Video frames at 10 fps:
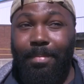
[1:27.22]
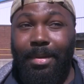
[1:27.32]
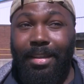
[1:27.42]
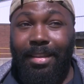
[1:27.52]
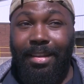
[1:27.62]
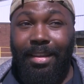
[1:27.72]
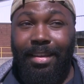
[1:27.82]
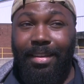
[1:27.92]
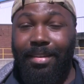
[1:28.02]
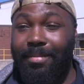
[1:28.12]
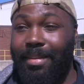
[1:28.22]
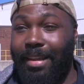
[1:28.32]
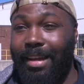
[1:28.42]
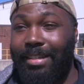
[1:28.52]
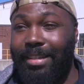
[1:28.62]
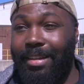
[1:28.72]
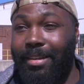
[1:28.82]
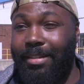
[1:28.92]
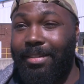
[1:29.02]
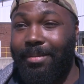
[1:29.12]
but then again, like I said,
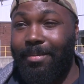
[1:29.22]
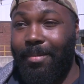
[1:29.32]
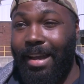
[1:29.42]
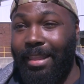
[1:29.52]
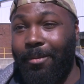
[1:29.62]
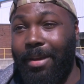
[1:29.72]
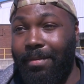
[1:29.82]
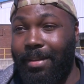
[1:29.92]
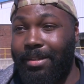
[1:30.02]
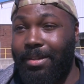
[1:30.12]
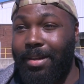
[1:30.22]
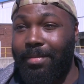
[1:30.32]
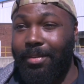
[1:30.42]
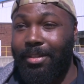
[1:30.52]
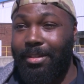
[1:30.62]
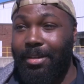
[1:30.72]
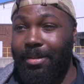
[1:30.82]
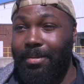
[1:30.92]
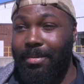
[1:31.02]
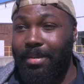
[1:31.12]
it's I think we have a lot to offer.
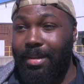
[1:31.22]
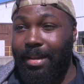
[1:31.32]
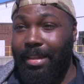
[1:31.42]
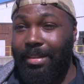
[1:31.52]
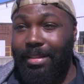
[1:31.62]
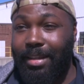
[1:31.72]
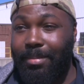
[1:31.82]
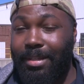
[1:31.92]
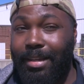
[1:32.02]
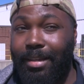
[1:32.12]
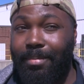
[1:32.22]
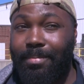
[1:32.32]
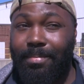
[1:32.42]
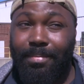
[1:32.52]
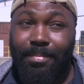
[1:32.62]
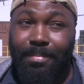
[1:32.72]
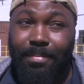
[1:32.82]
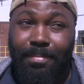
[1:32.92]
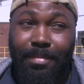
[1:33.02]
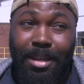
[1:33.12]
So at the same time,
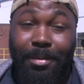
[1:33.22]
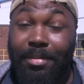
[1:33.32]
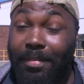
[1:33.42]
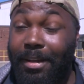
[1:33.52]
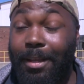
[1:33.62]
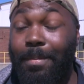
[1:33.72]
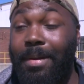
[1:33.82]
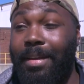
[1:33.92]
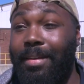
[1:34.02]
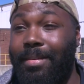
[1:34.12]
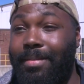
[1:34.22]
it was funny, but